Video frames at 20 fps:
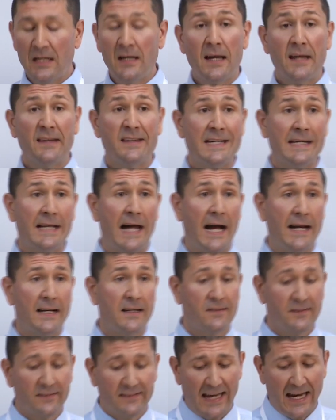In the United
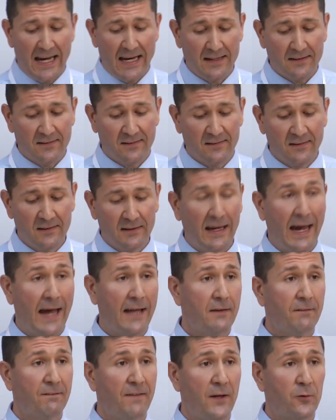States, at
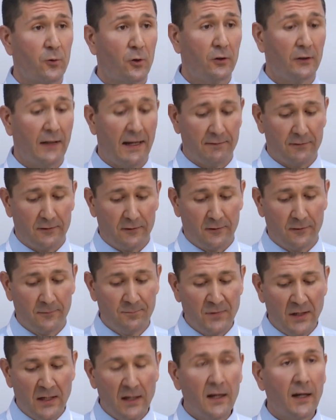the federal level,
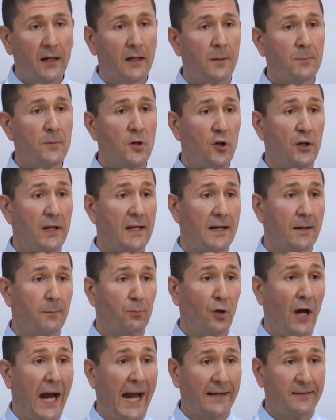a community of
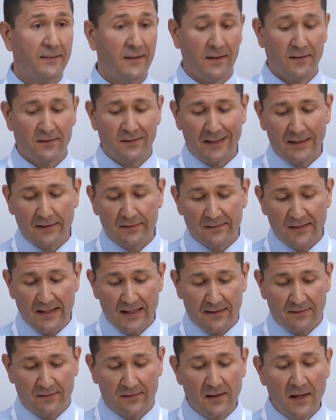practice
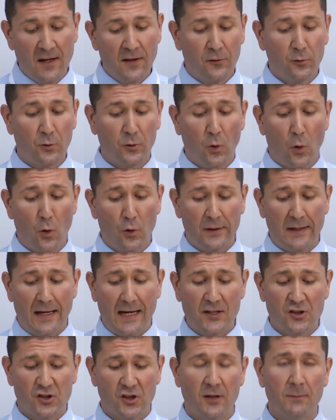exists through
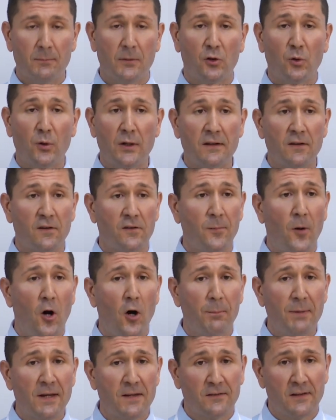coordination between the Small
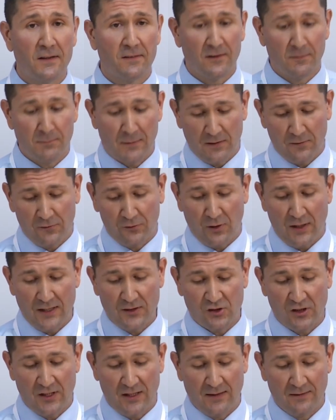Business
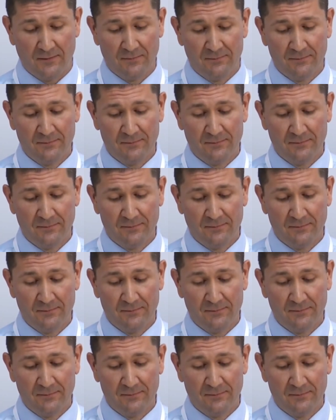Administration,